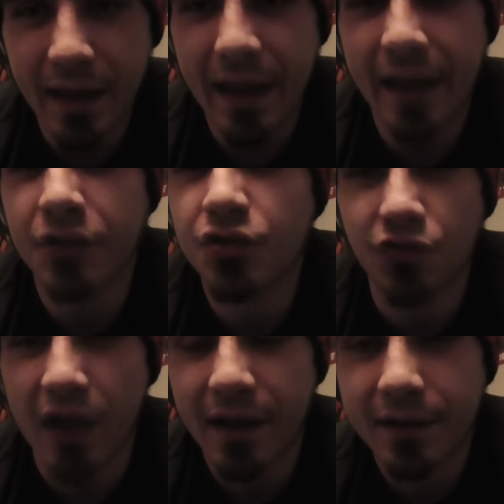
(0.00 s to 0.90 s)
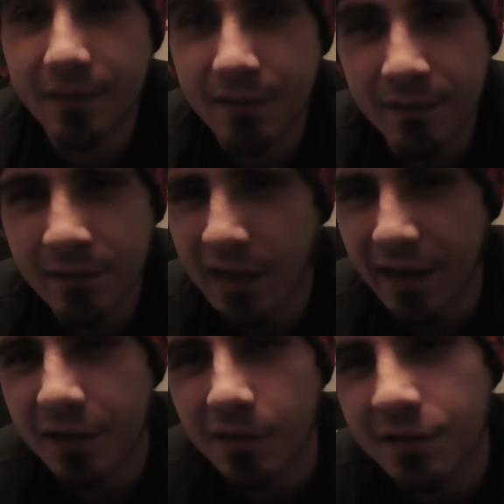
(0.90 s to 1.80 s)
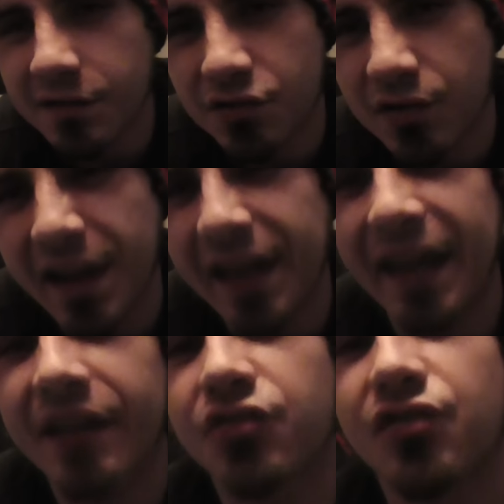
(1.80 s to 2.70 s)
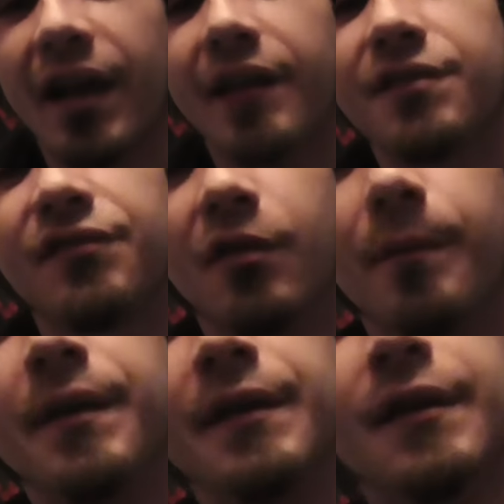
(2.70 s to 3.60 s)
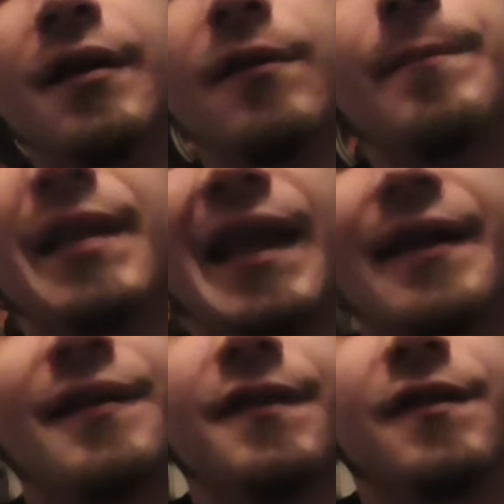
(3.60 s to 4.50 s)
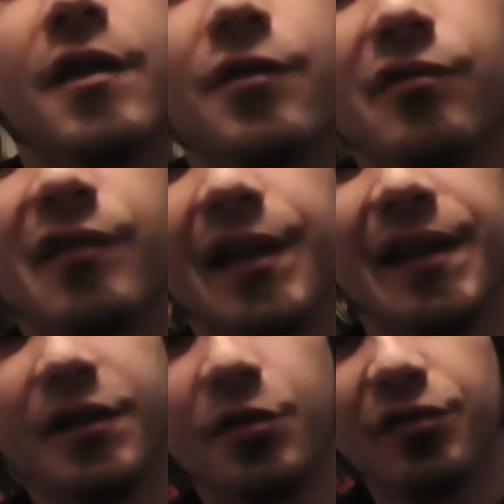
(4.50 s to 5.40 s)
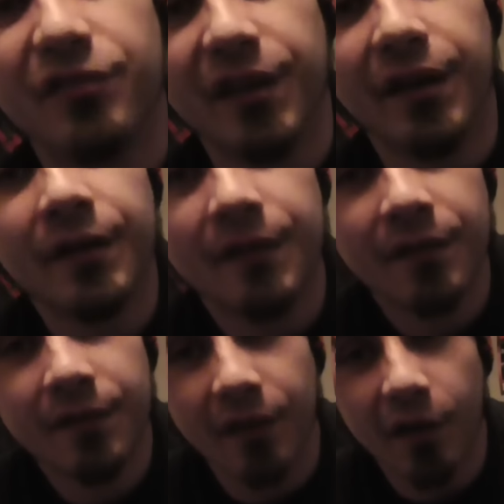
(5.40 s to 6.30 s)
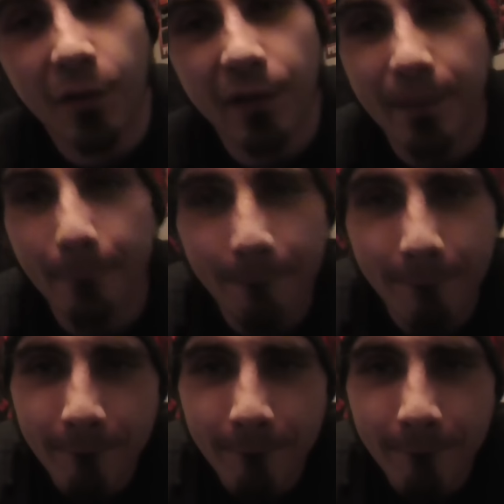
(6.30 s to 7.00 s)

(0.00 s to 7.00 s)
extracts, like concentrated extracts from plants that are really good for you. So, um,